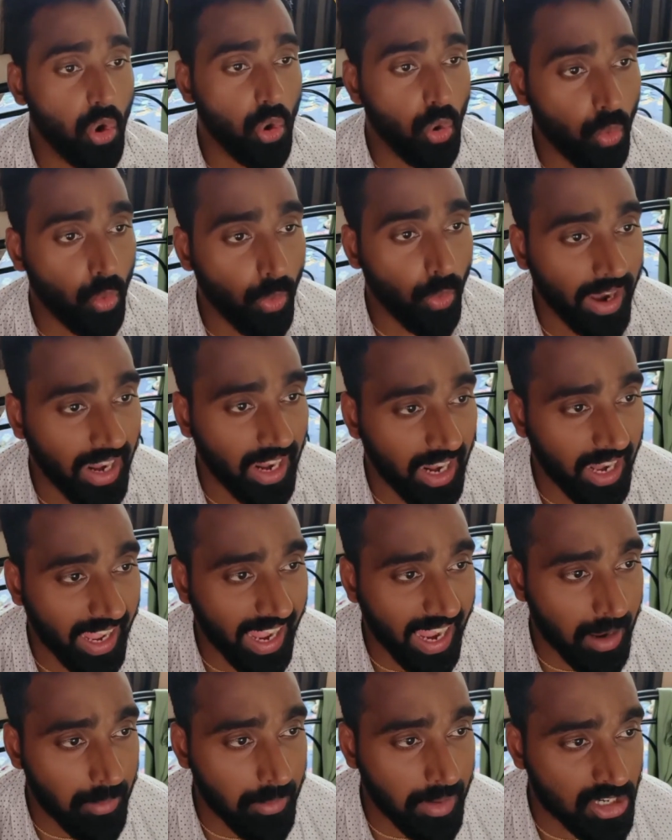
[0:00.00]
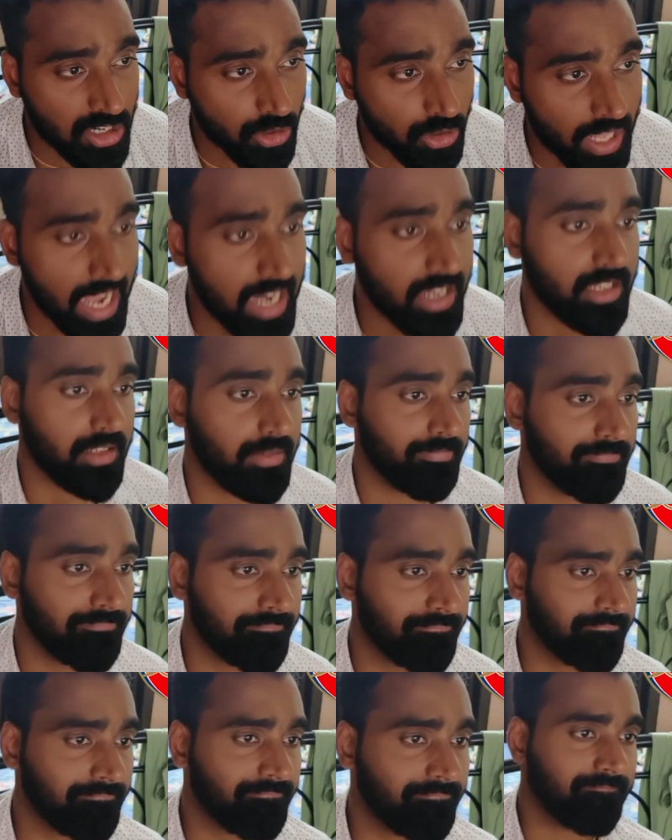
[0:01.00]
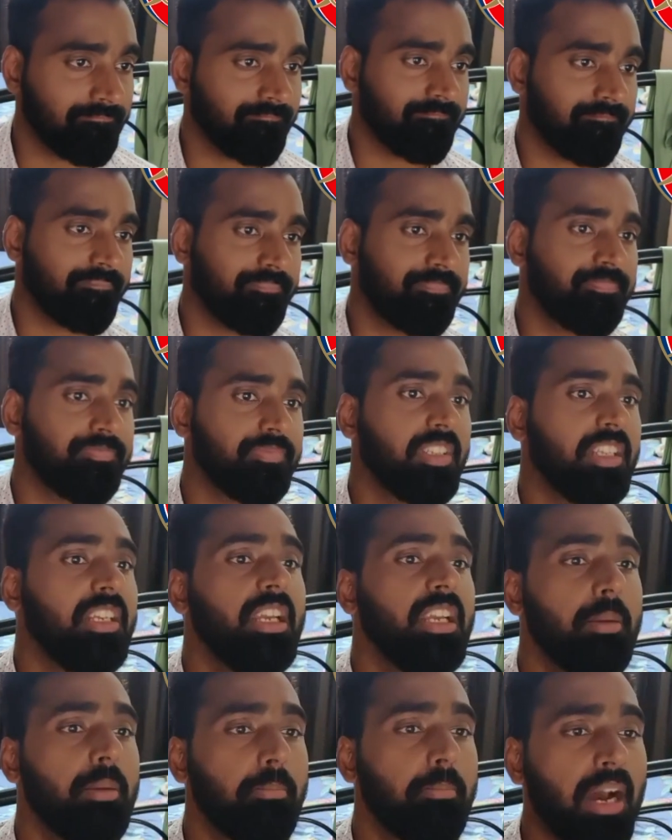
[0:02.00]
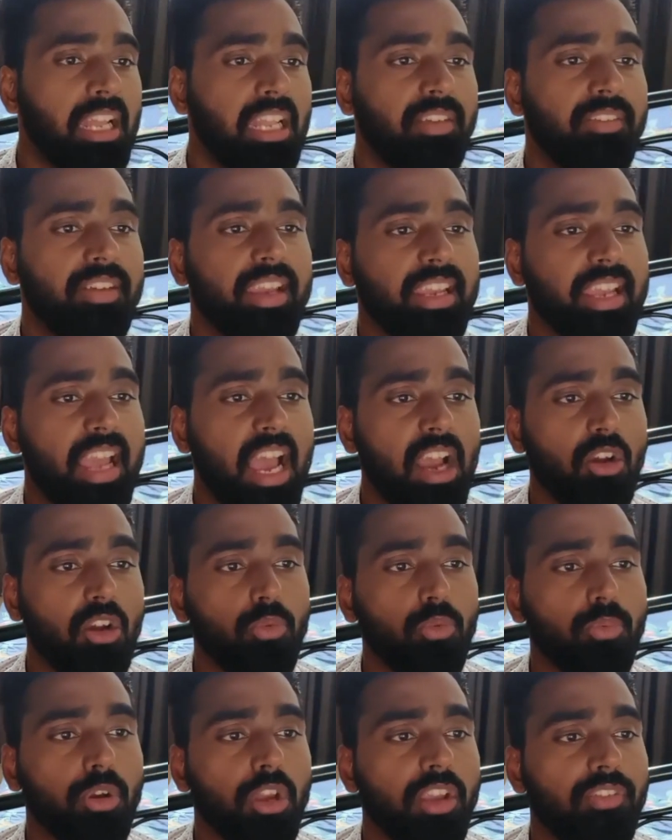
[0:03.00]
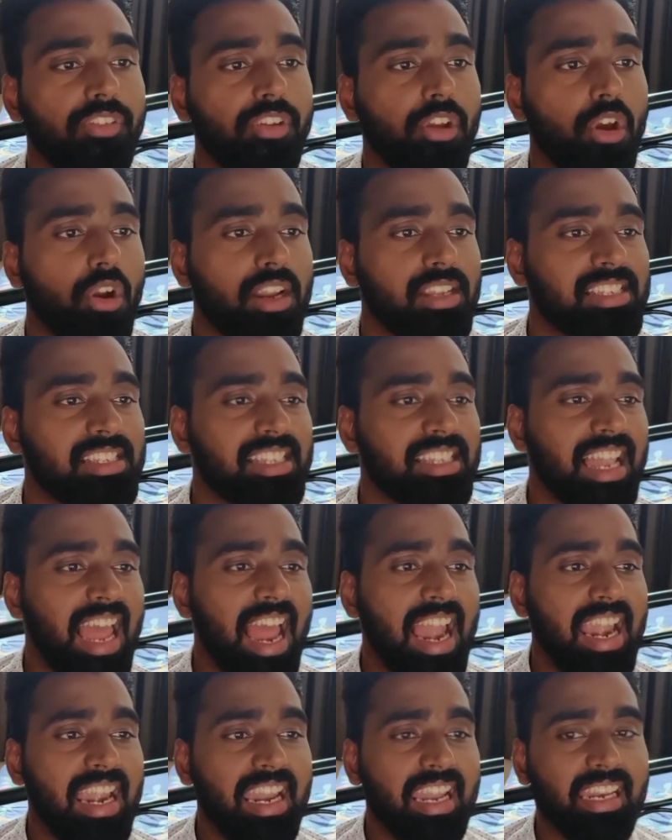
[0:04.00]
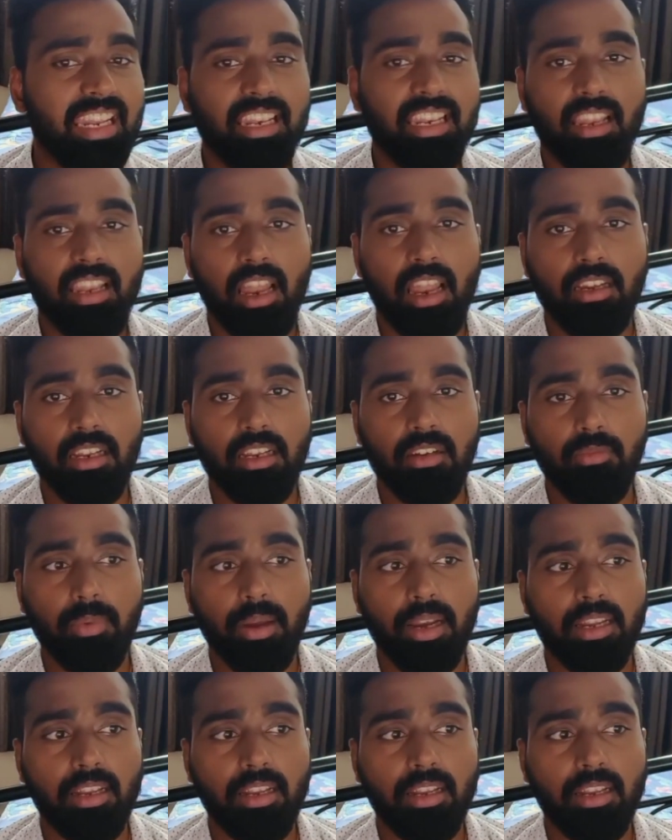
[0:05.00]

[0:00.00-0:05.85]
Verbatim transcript: Well, amen to that. By the way, Jakub Kivior has landed in London, but